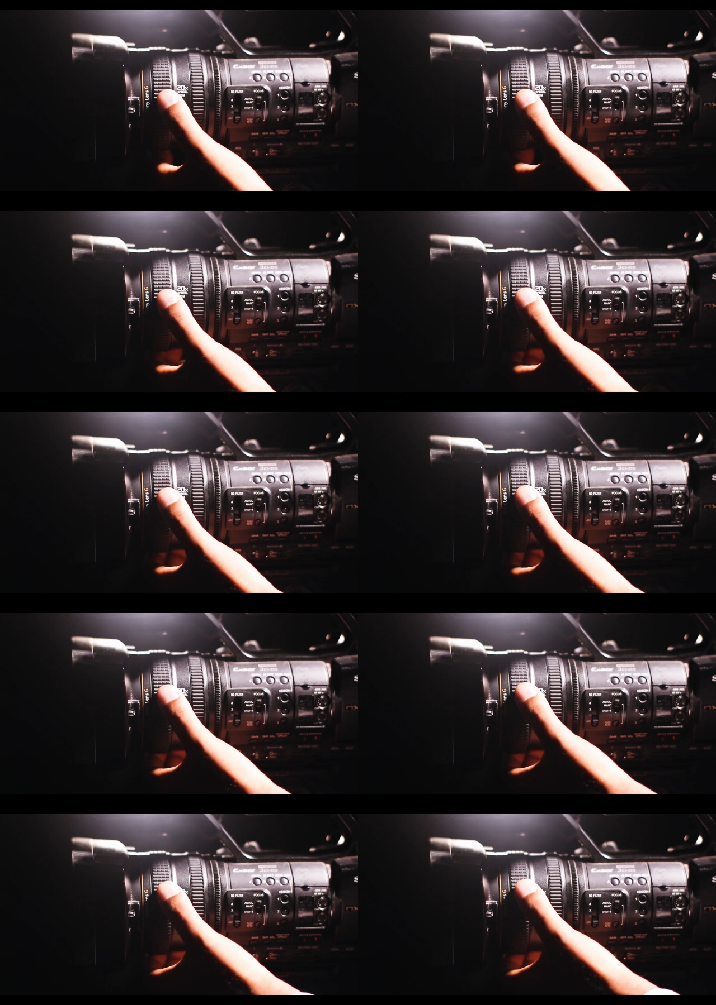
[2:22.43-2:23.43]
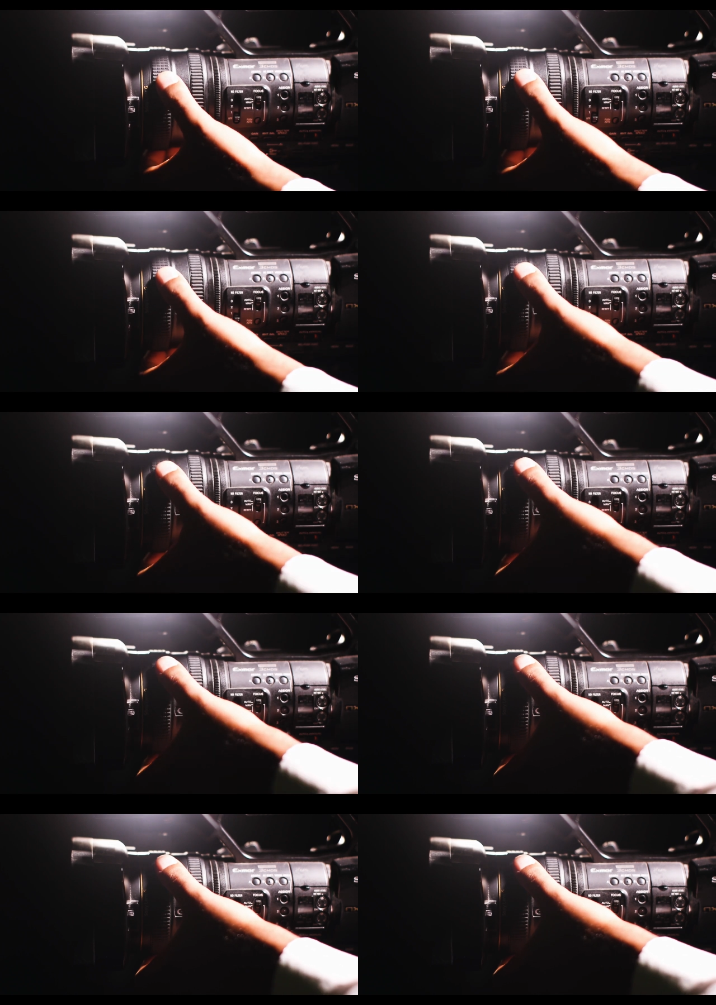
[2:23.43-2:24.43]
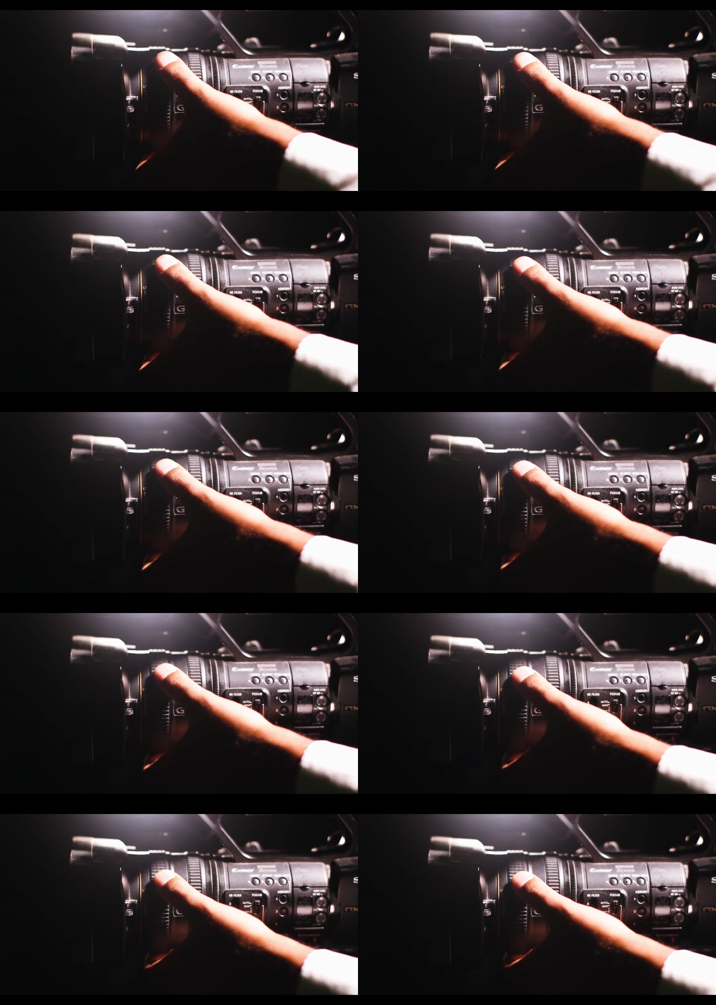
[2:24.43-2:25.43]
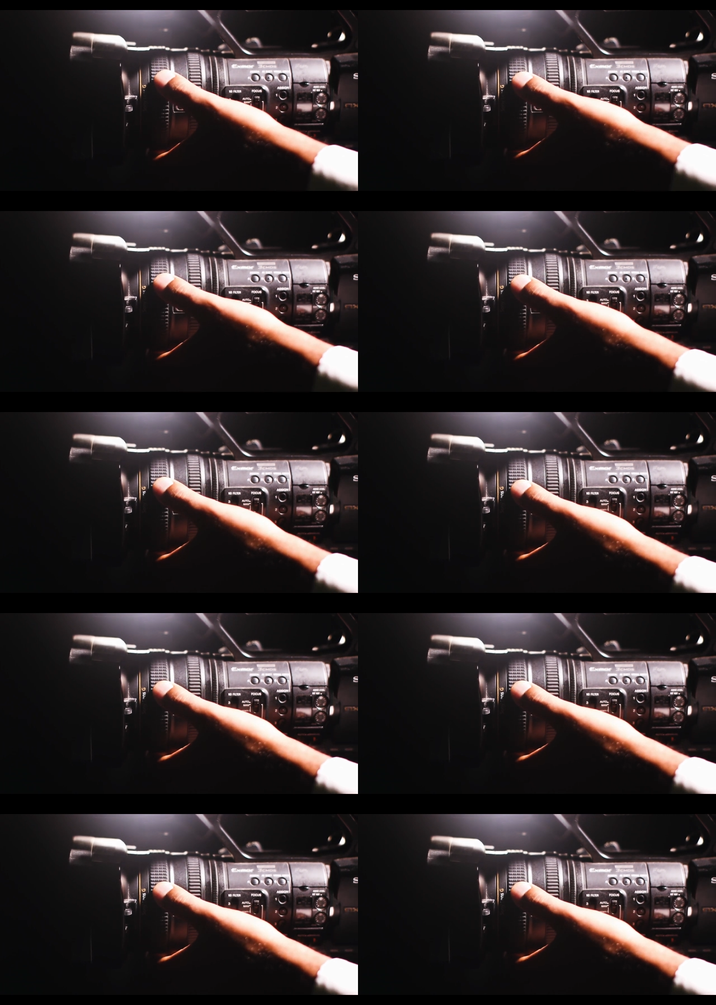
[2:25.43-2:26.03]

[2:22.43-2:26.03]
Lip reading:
Nobody's mouth can be seen.